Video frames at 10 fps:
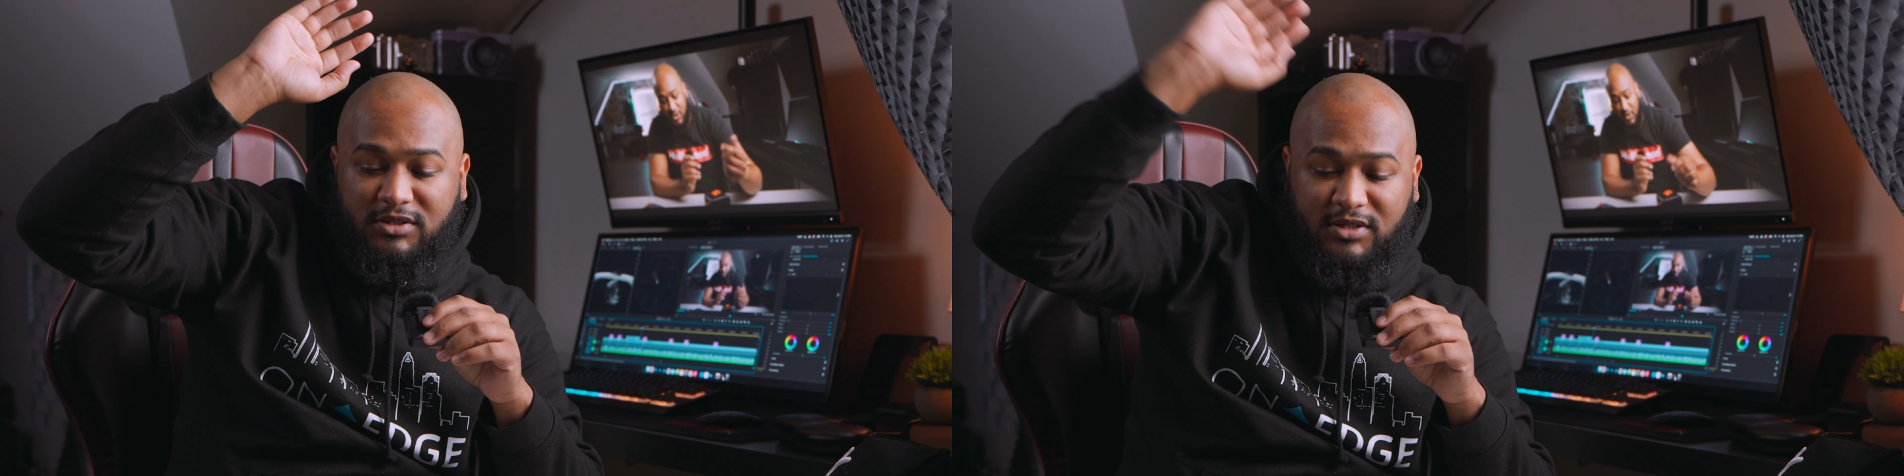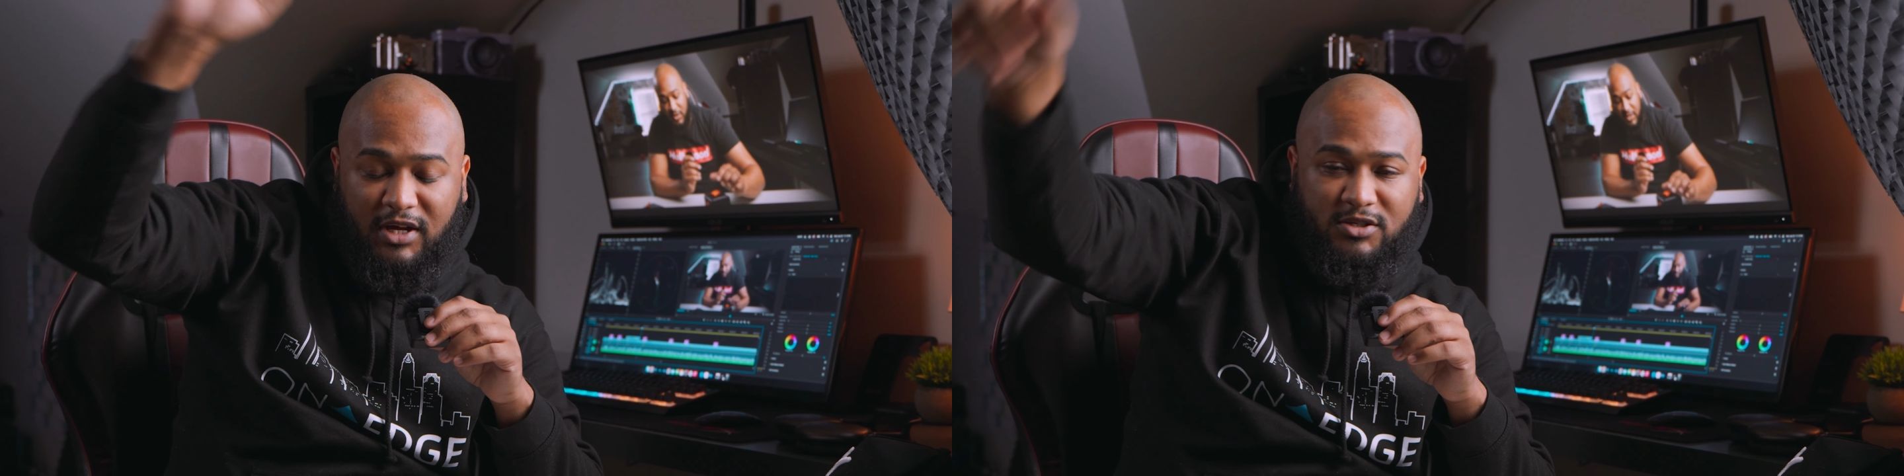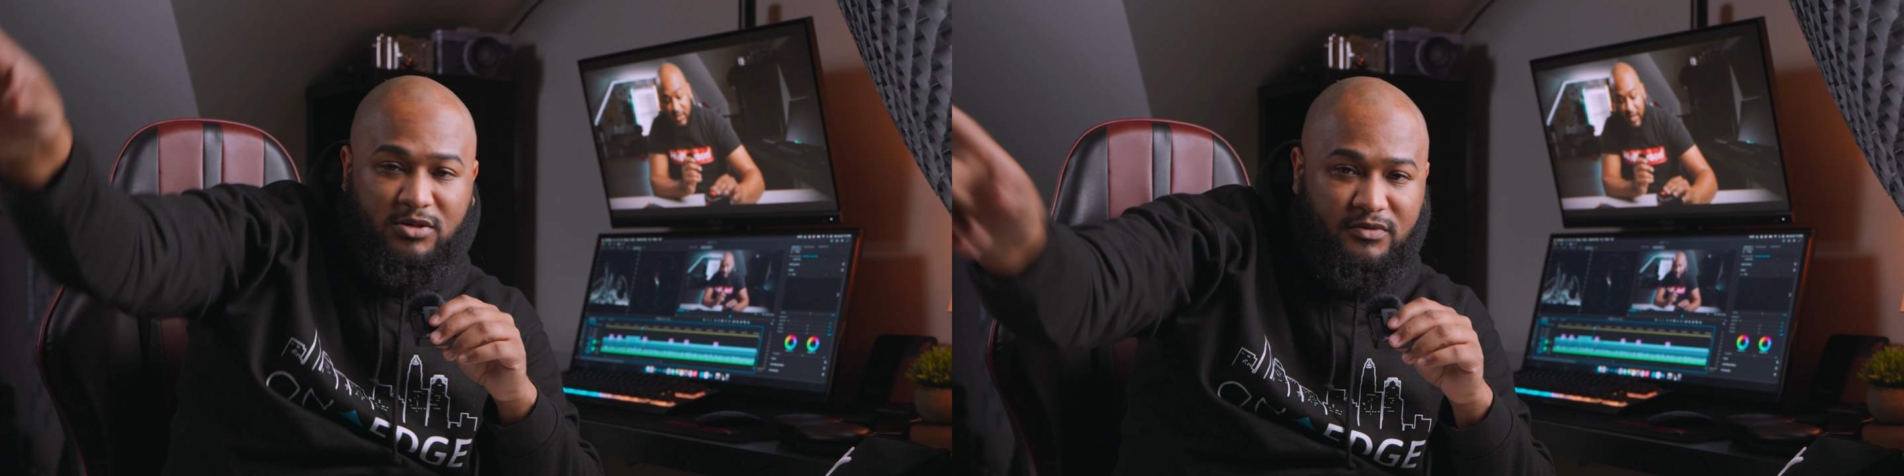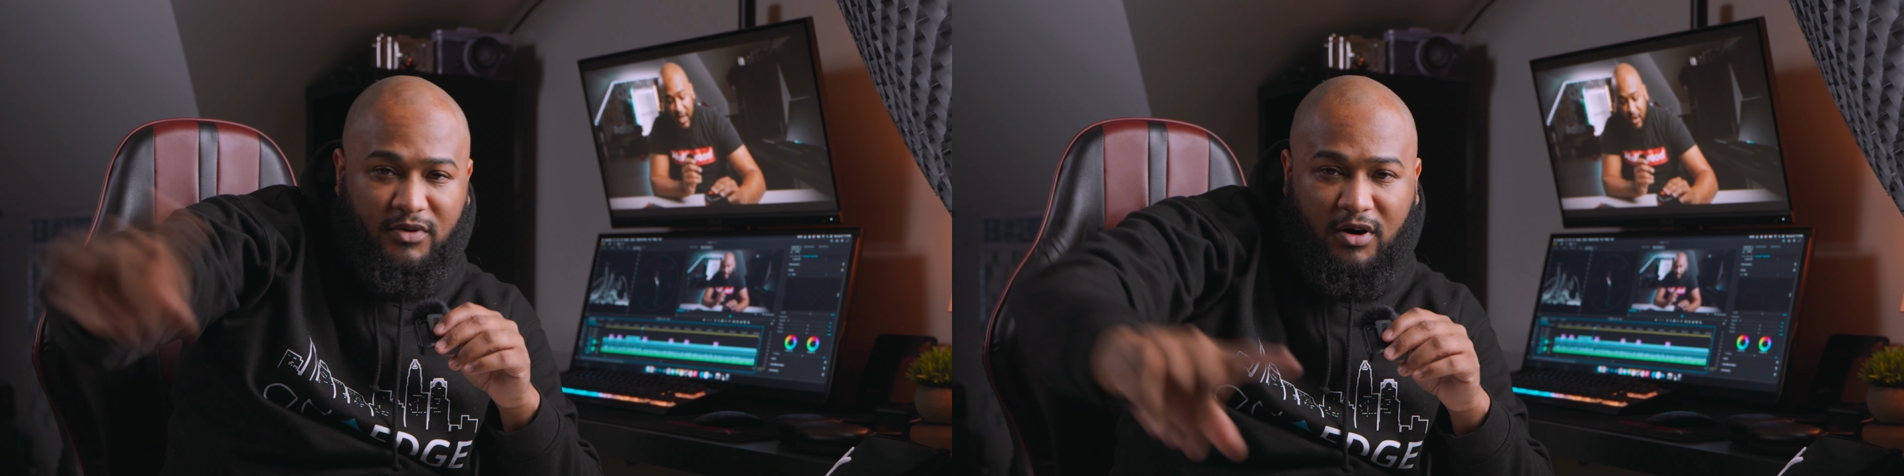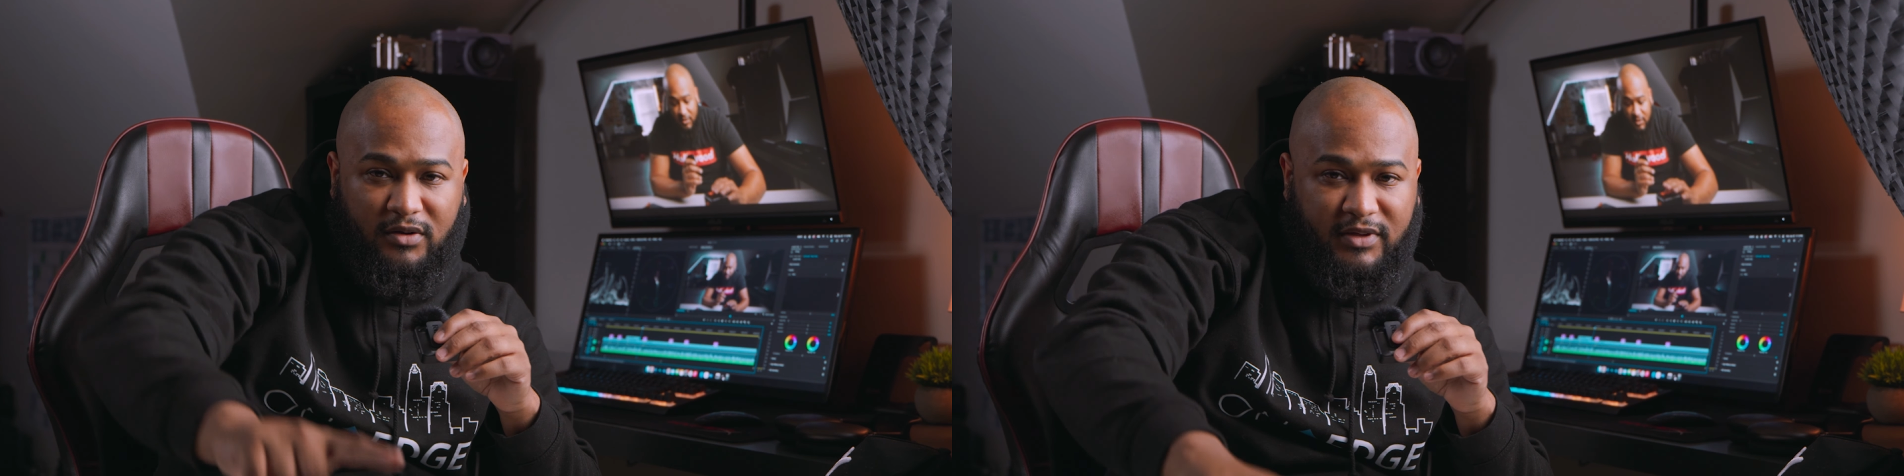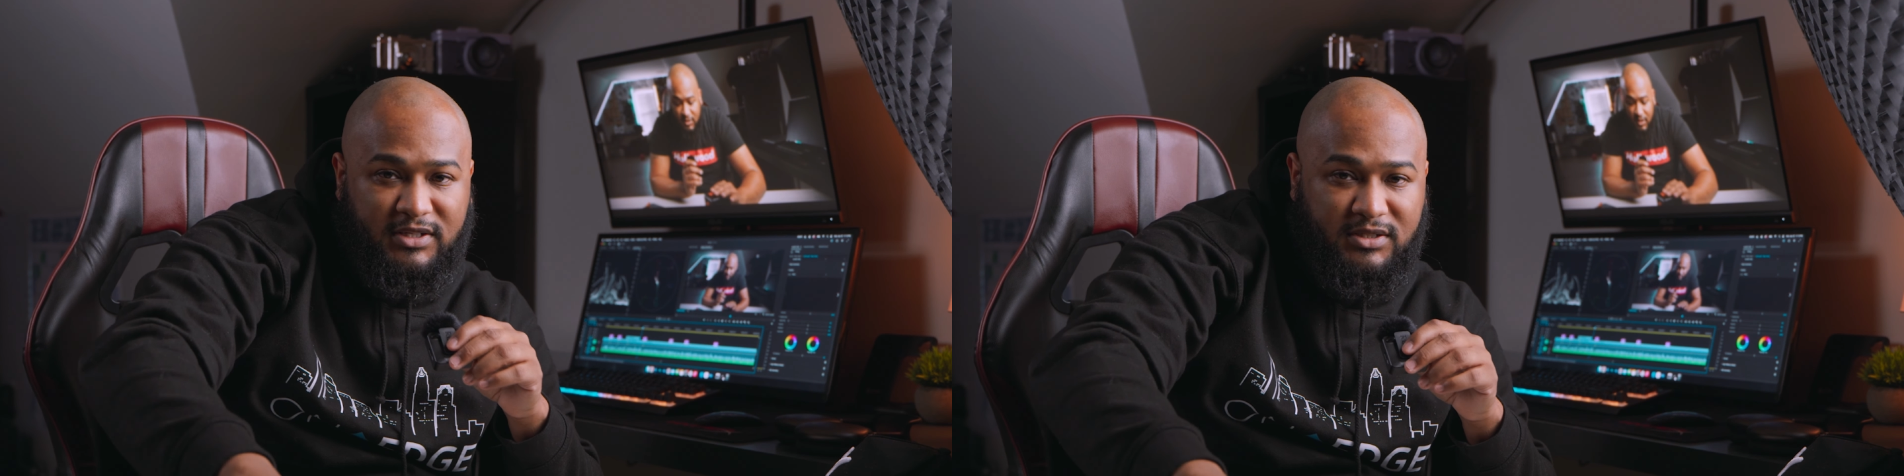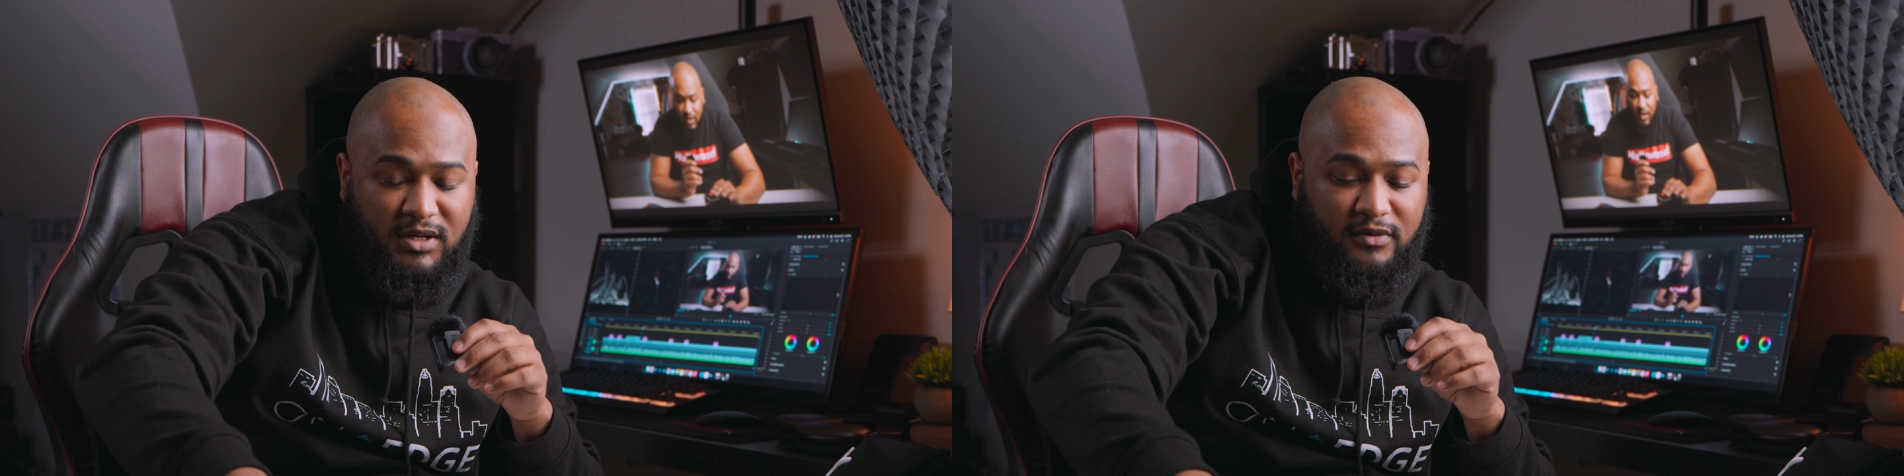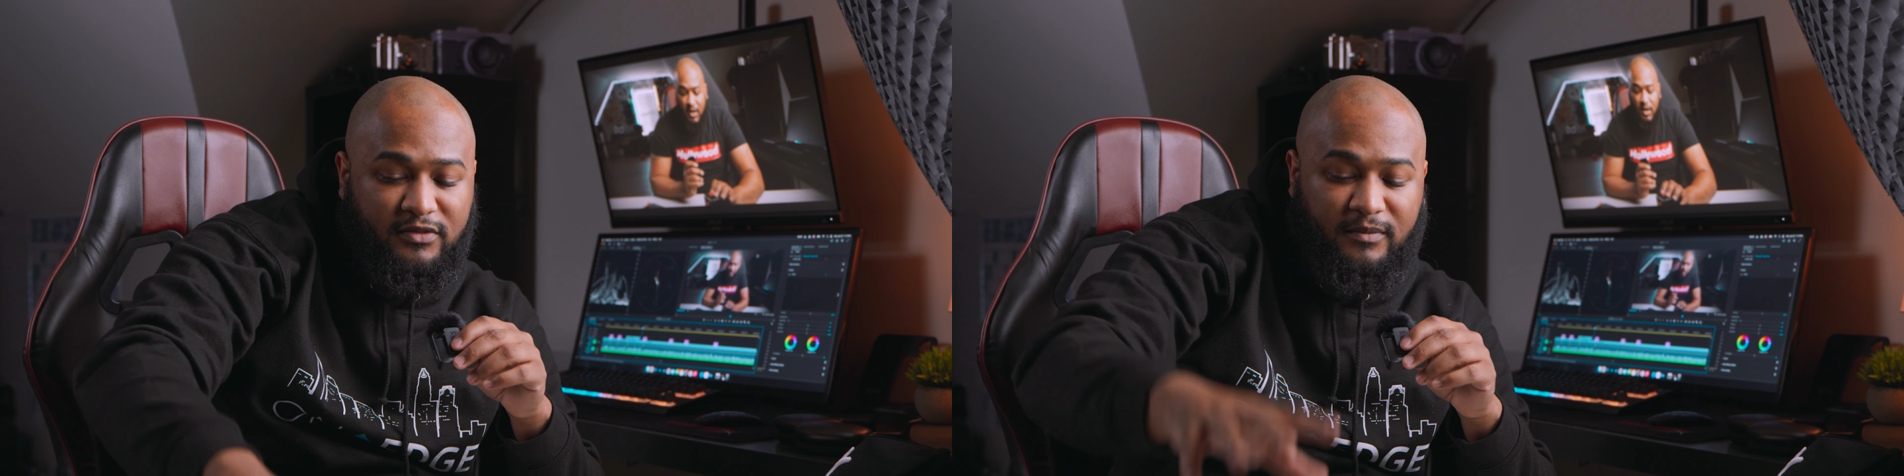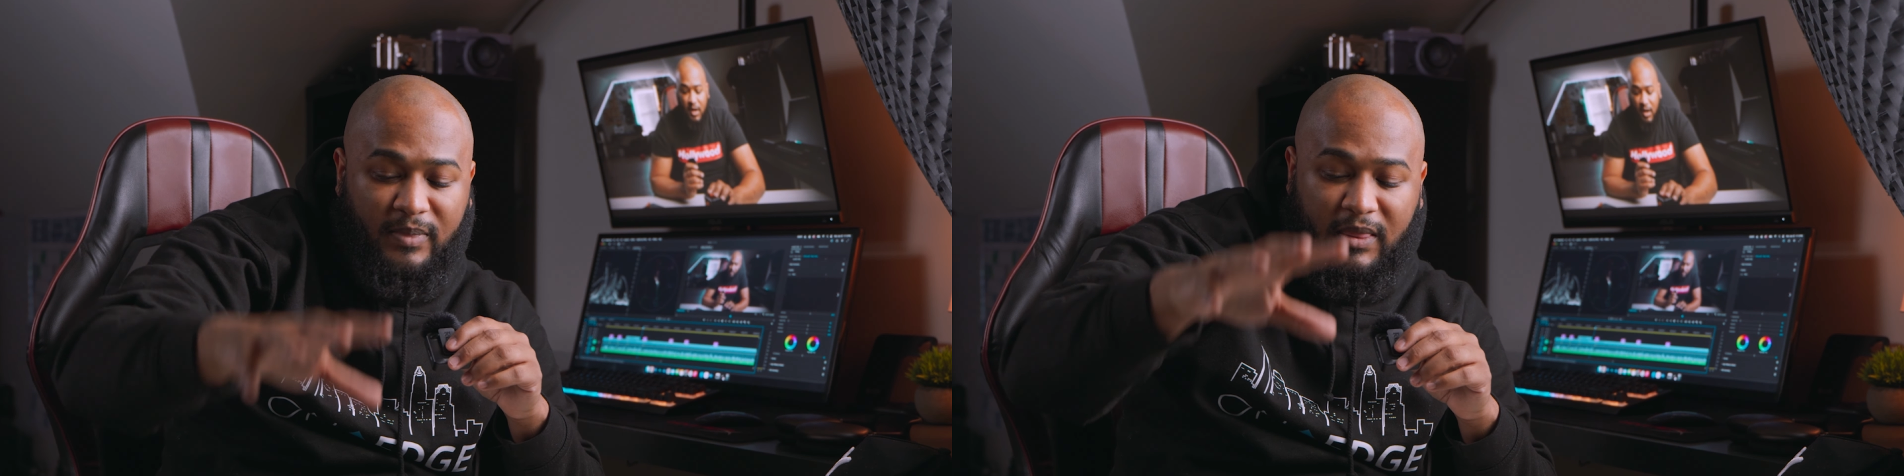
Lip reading: stay tuned for all of that stuff.